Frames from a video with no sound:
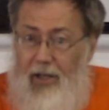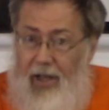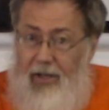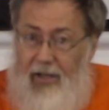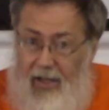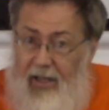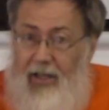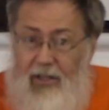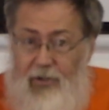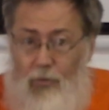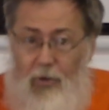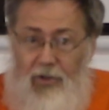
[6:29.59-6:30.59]
and he
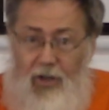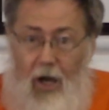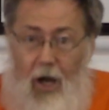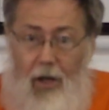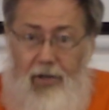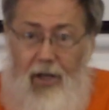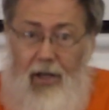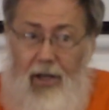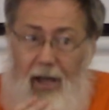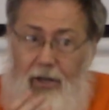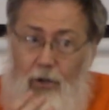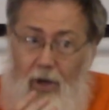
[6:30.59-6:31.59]
is with God,
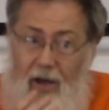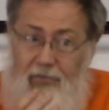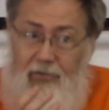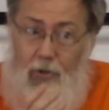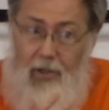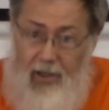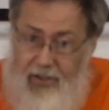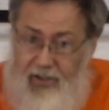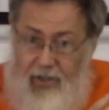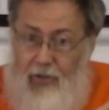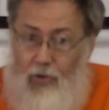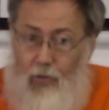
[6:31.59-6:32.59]
and you have to
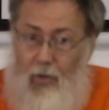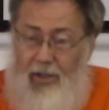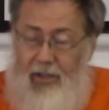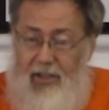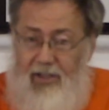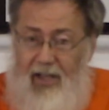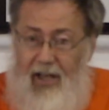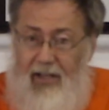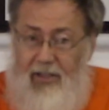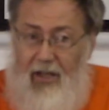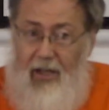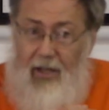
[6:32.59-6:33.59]
listen to what he
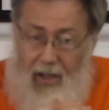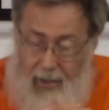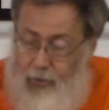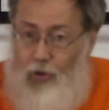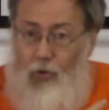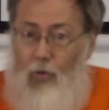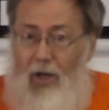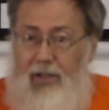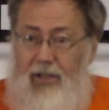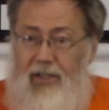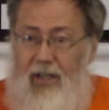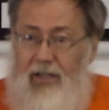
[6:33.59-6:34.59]
says and do
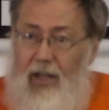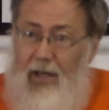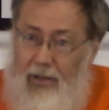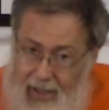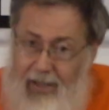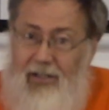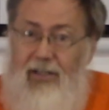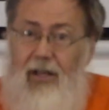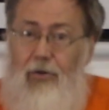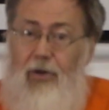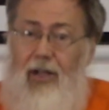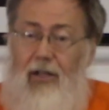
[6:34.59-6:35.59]
what he says. That's
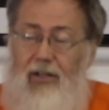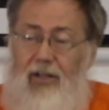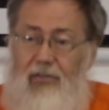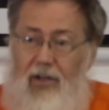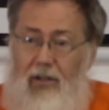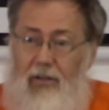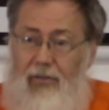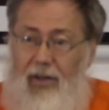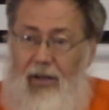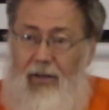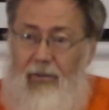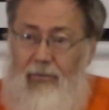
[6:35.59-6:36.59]
the real difficult
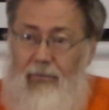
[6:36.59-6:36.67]
thing.